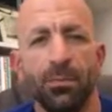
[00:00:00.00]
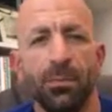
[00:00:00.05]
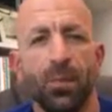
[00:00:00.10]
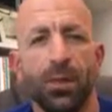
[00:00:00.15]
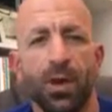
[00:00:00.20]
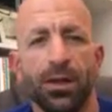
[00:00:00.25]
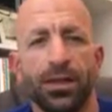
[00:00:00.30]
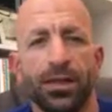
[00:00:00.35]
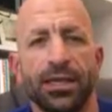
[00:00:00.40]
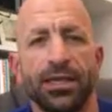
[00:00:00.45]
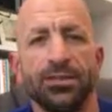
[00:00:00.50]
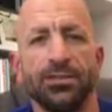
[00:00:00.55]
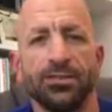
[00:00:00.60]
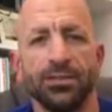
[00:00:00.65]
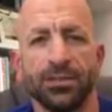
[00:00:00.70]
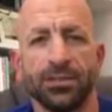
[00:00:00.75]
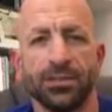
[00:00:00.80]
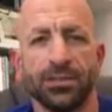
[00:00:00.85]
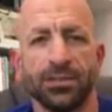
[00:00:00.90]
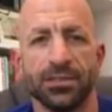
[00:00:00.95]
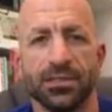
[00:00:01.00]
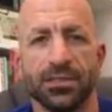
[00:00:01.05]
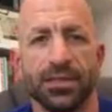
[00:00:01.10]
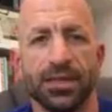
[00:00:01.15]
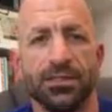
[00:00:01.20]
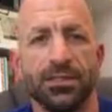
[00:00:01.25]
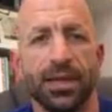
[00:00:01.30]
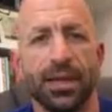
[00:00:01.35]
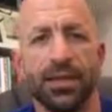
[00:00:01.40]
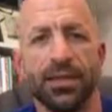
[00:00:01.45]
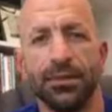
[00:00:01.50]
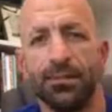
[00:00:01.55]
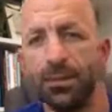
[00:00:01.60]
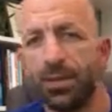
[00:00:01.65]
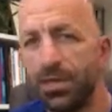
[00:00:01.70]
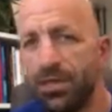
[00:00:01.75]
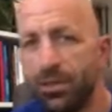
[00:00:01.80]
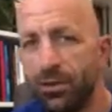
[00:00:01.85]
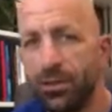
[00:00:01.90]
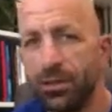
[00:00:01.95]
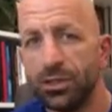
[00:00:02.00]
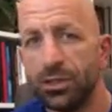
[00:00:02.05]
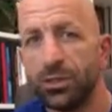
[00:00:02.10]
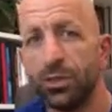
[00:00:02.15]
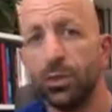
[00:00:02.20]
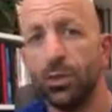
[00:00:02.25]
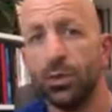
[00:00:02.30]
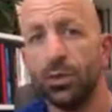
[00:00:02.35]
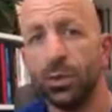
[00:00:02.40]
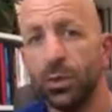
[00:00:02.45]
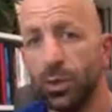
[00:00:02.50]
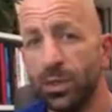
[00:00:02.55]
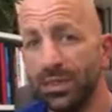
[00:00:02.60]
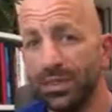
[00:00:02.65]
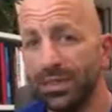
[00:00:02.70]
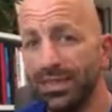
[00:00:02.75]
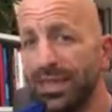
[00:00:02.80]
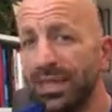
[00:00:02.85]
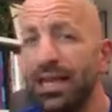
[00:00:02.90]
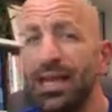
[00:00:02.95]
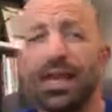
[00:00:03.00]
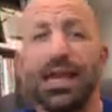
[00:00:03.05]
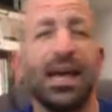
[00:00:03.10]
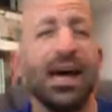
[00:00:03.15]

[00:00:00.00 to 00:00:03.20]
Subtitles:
while the kids are still asleep and the blender is too noisy.